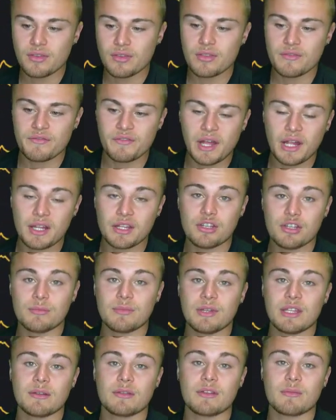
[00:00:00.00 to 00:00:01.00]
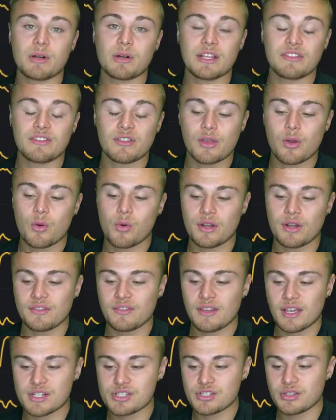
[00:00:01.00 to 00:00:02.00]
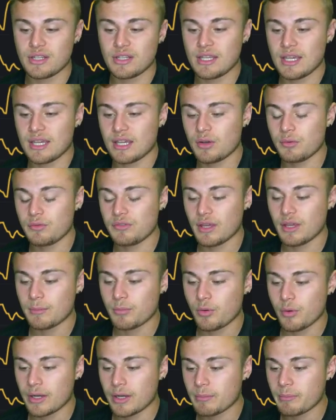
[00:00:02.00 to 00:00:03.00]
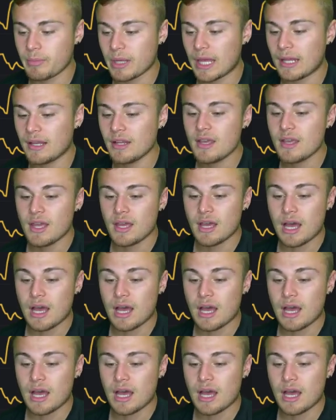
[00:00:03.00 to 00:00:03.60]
So the volume, the price of the coin is actually, it goes up quite a bit,